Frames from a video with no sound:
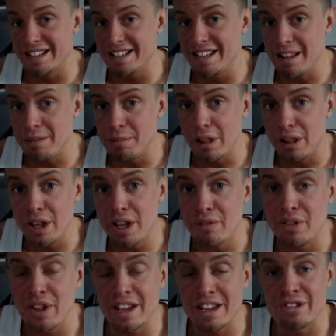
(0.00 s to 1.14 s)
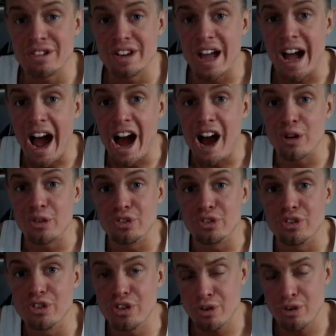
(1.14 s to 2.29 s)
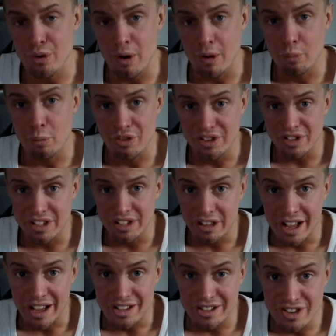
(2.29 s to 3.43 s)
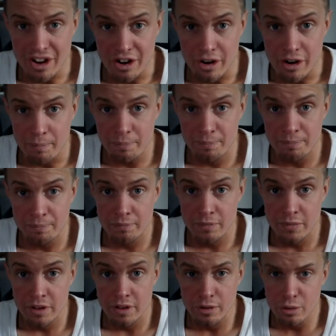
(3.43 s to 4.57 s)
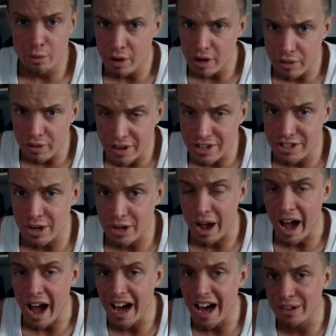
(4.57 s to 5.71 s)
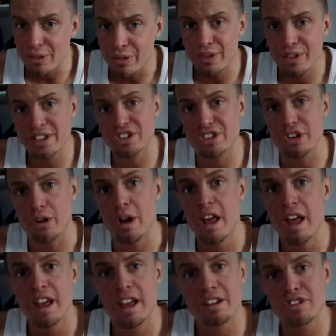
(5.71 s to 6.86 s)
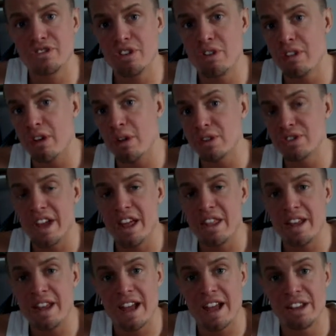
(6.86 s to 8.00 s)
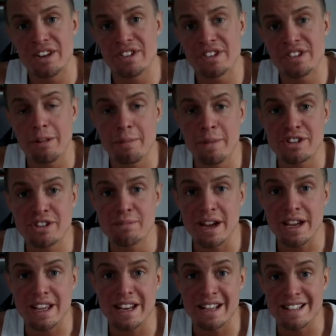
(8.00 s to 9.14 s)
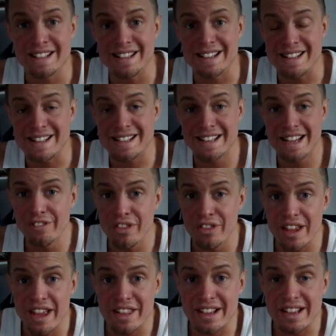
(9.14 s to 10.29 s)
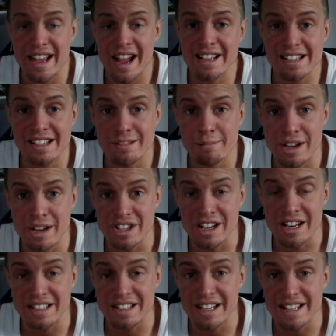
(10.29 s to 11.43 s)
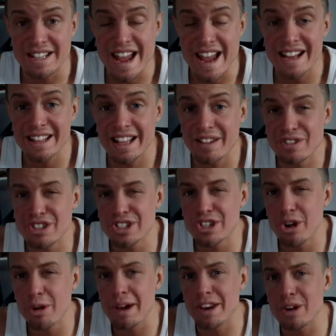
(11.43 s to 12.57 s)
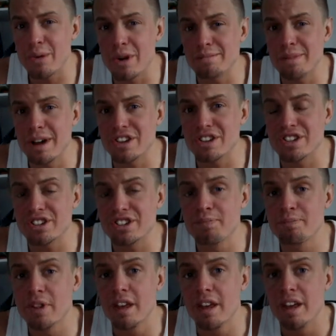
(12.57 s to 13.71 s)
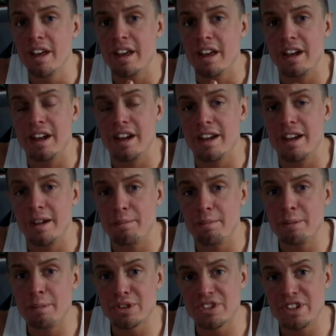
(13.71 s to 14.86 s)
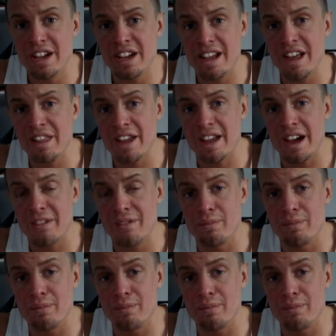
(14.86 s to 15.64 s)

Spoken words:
didn't believe they could outdo what they did last year. Do you really think so? I don't think so. Considering they also had the Hell in a Cell match back in 1997, they had a casket match in 1998, they had so many great matches. And people say, yeah, they